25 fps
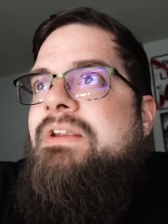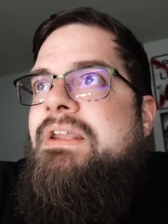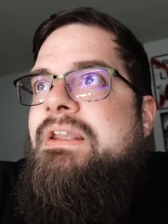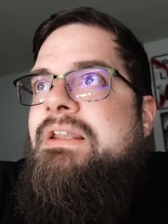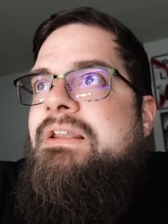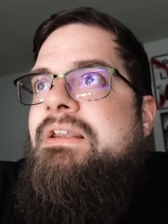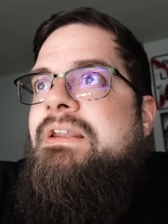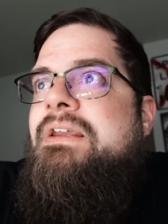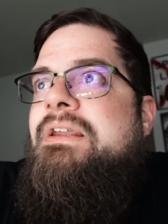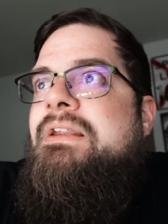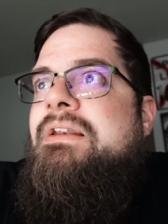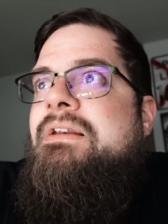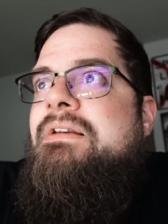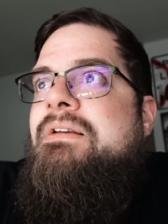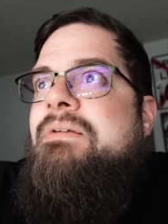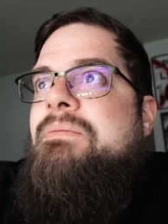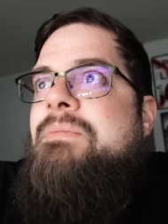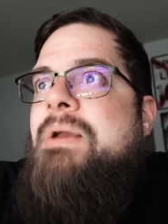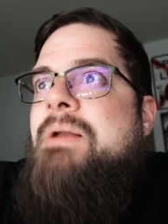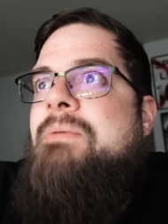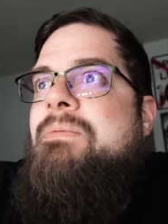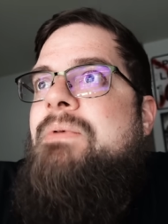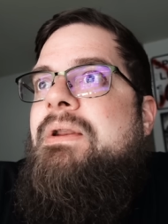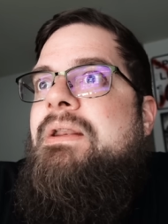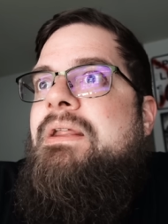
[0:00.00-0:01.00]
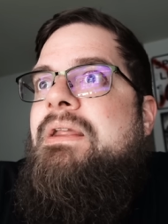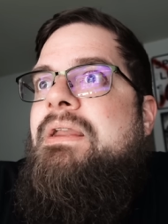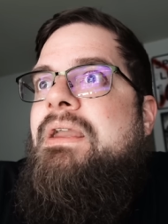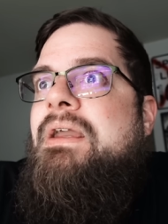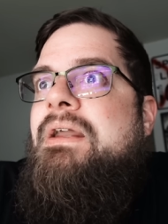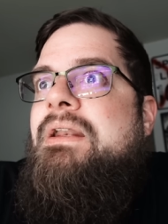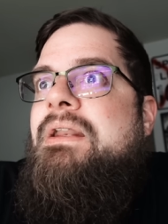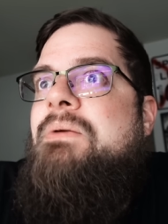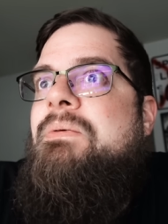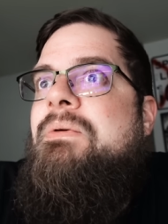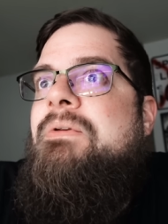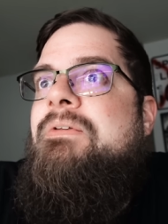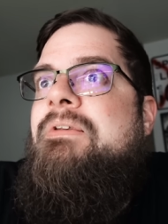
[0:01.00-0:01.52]
And then my buddy
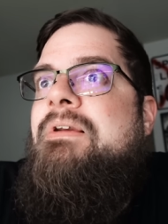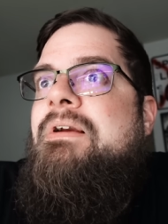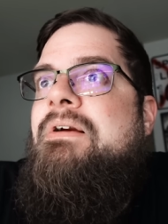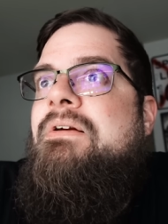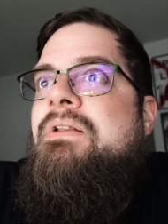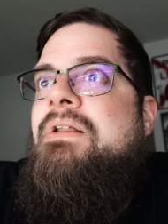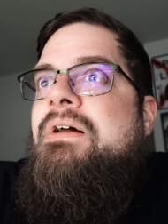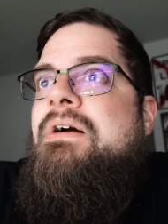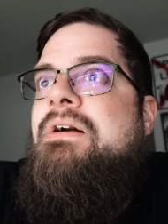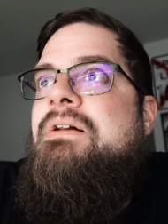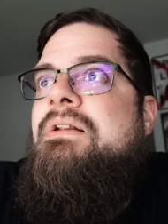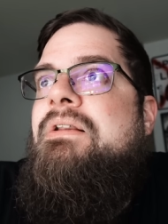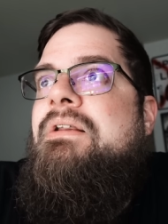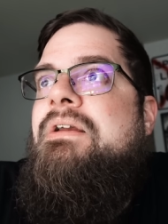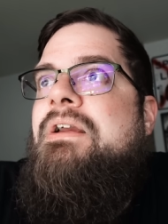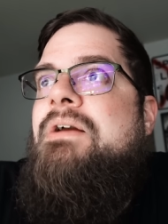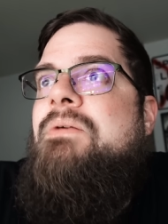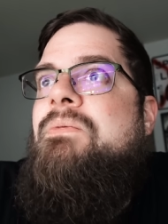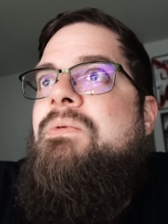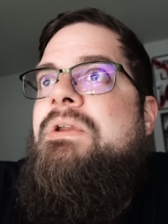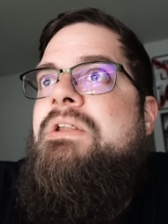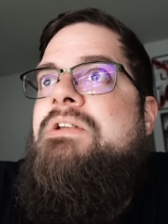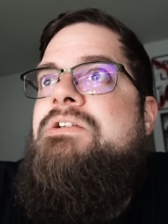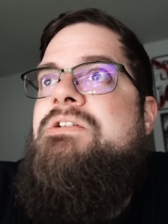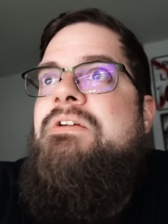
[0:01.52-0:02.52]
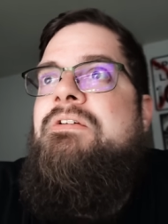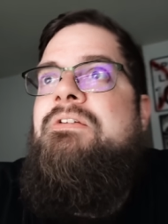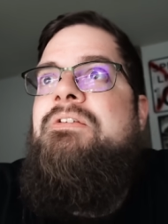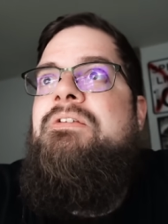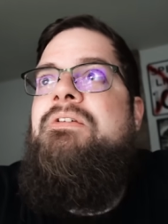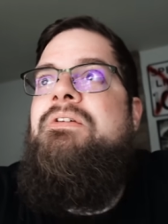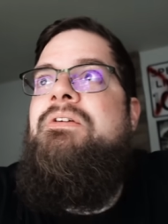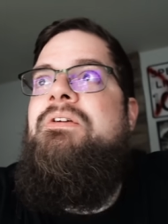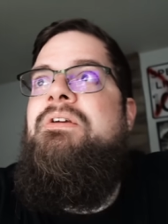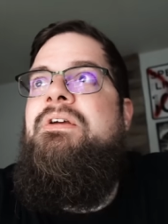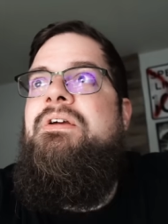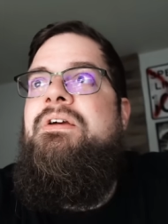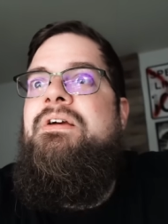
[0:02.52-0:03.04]
Kenny was there luckily and we
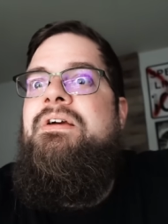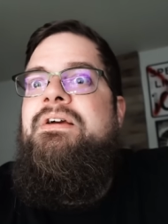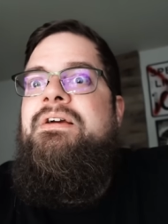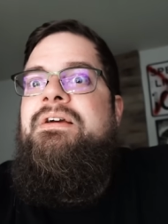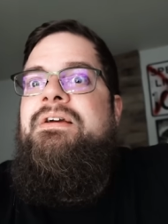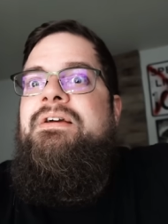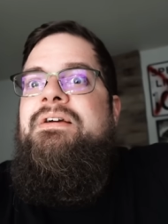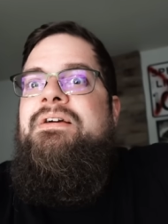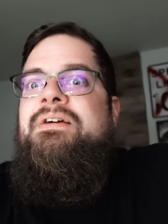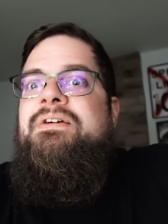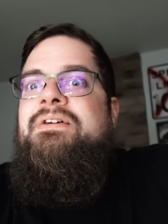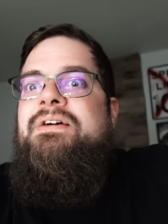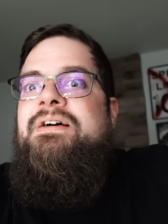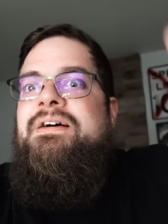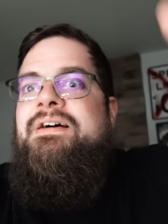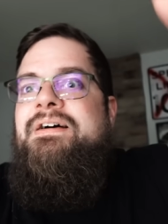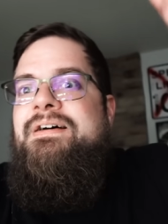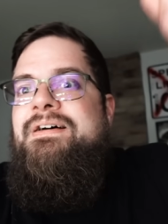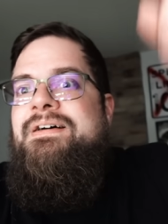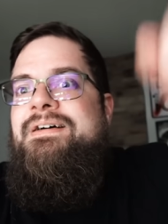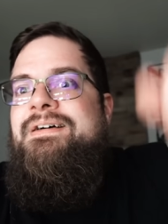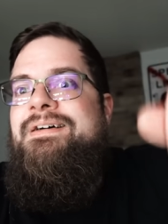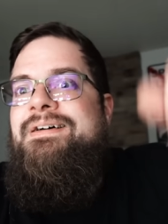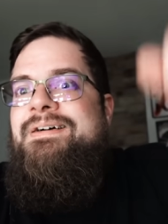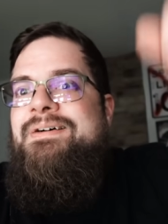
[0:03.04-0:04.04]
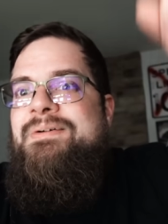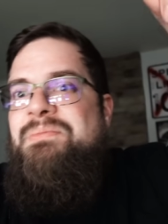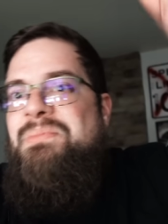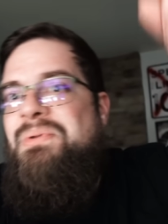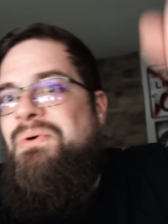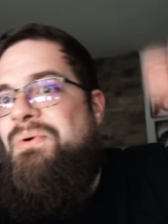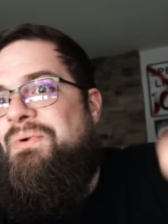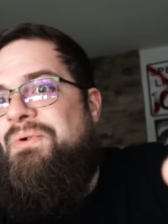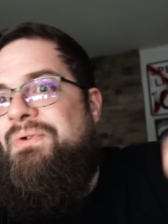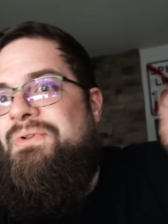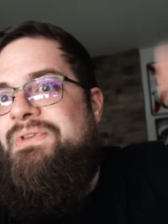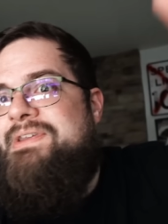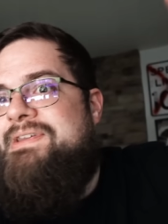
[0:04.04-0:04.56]
just uh,
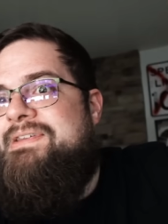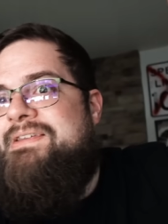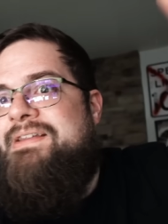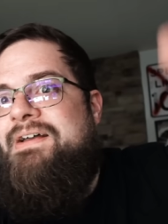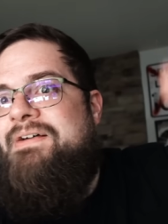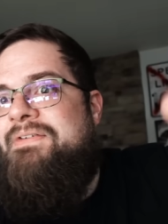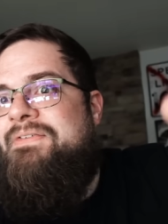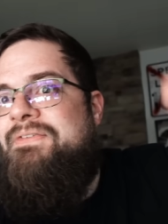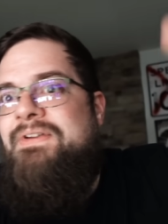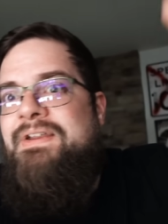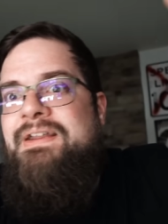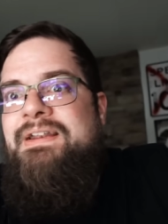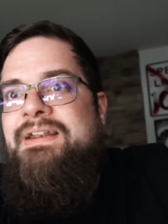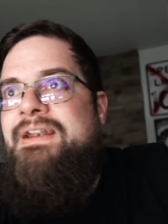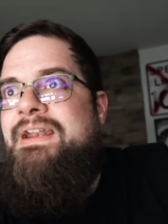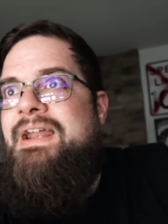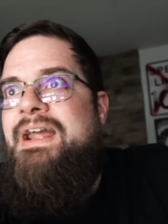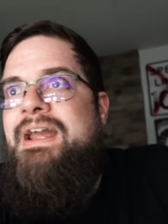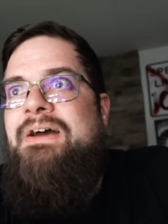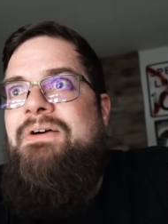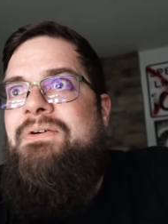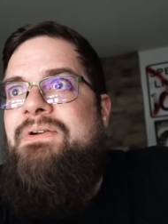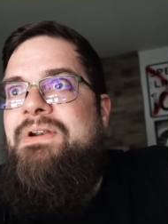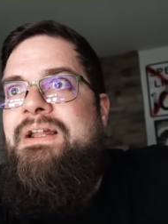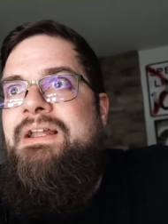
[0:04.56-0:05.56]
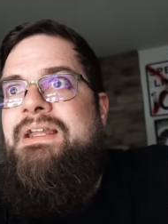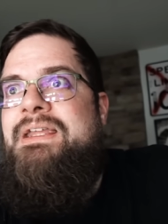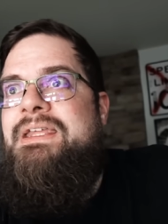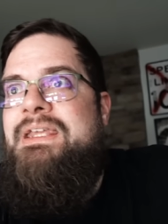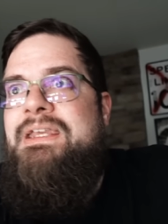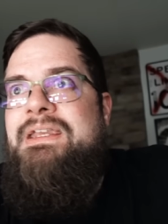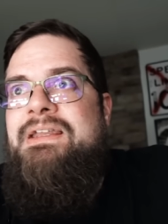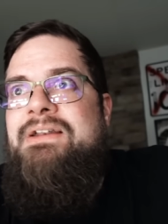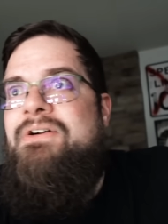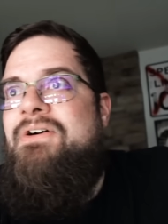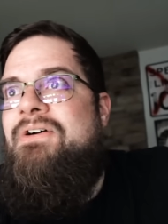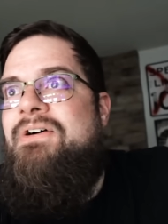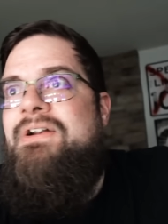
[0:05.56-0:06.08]
pulled stuff in and out and
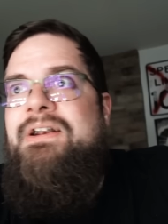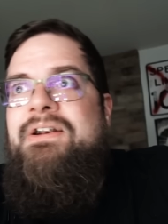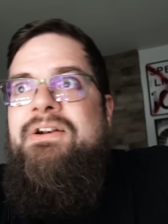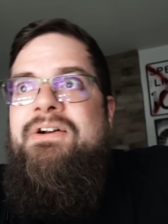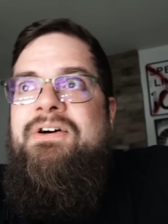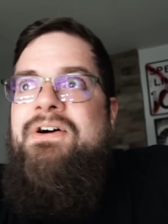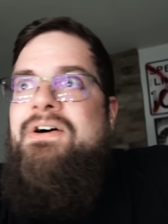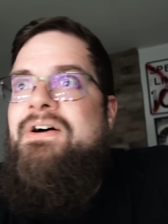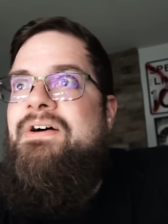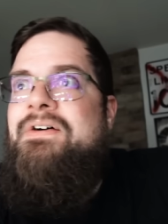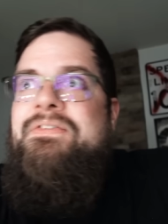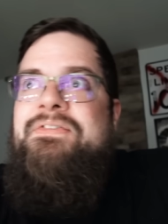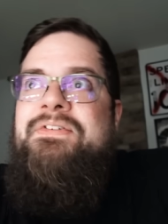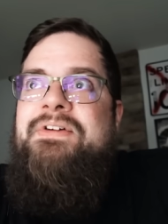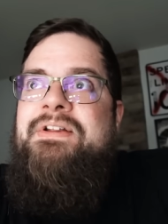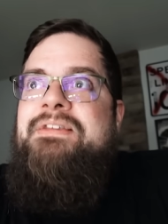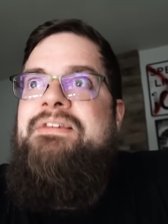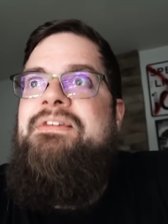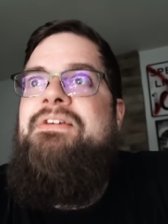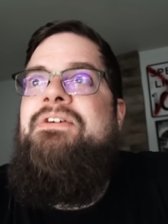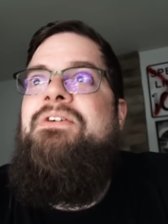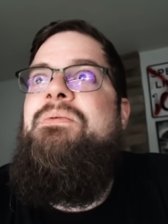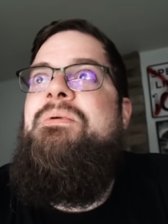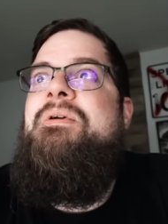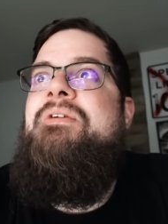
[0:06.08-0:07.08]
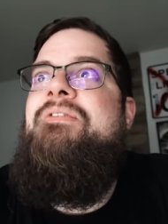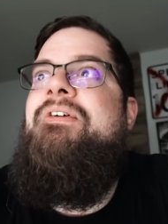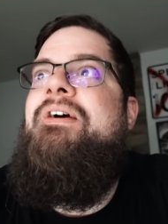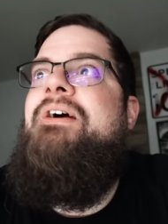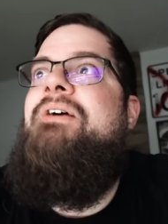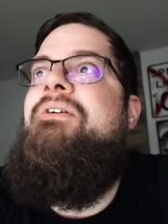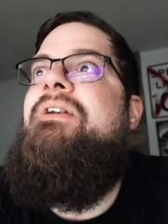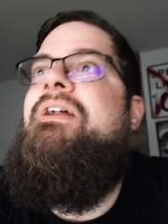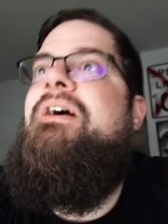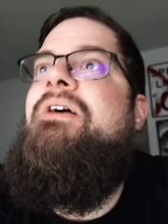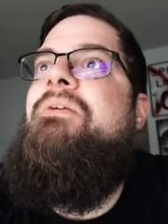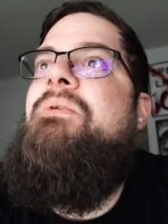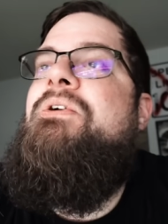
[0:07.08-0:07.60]
keyed on and off until we
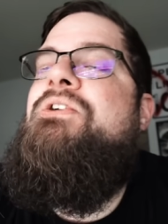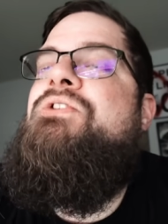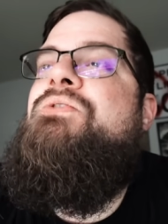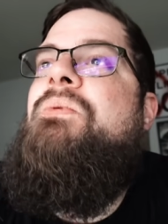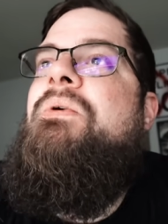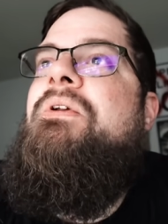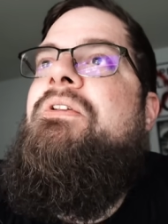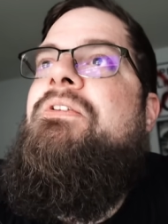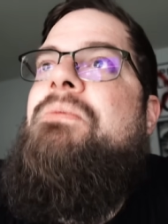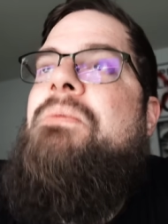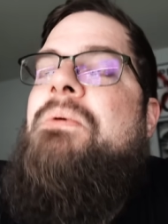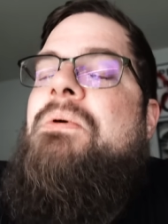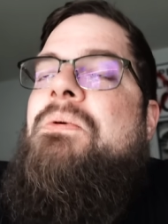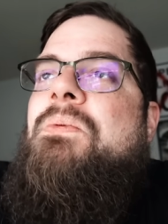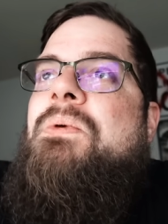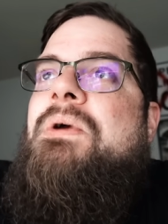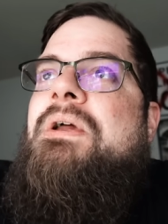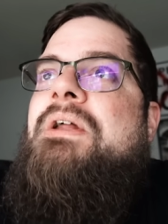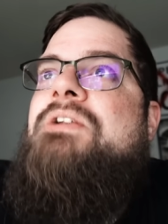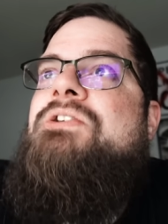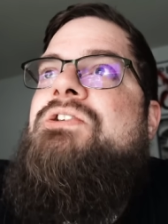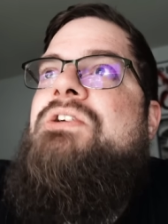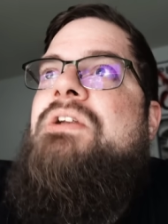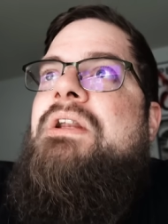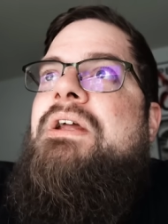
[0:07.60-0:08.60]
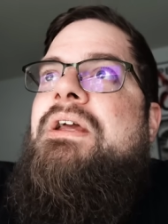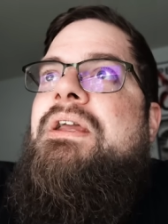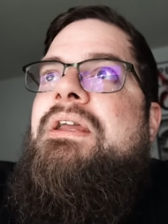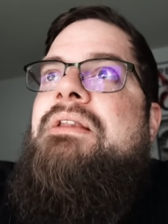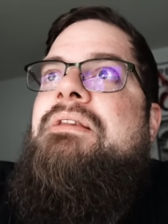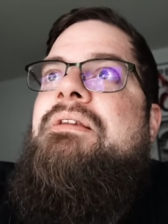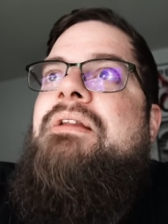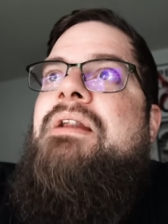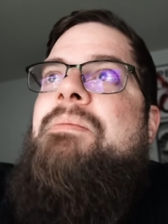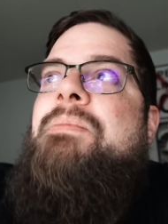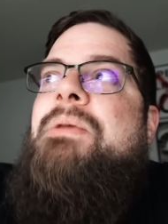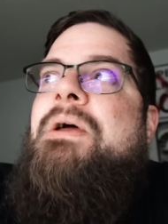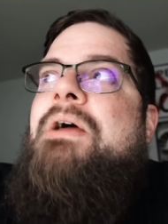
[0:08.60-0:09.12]
found out which ones were which and I
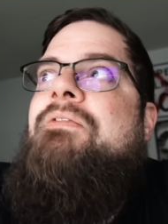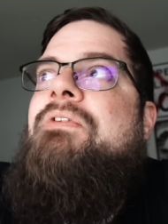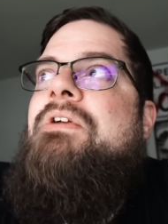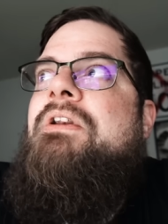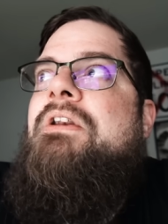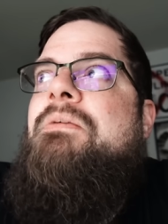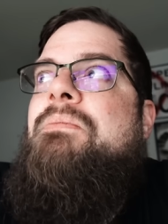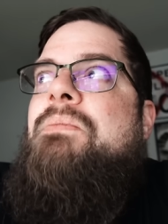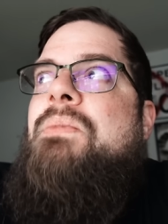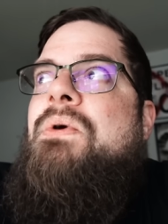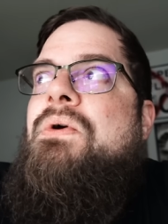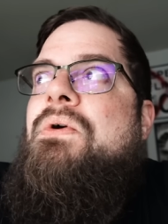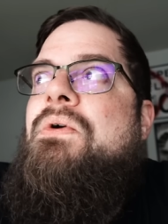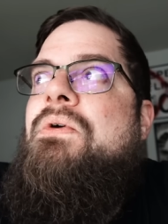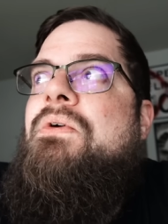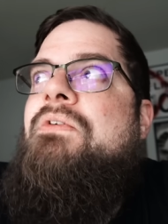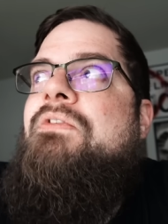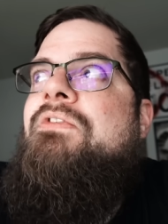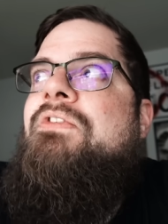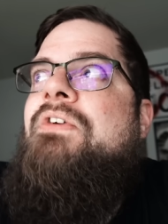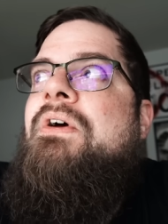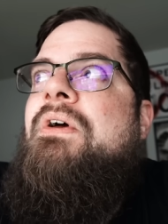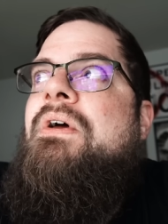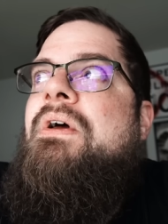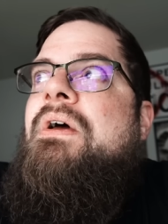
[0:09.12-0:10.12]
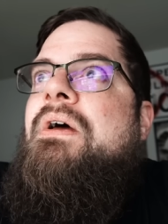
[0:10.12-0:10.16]
ended up having to move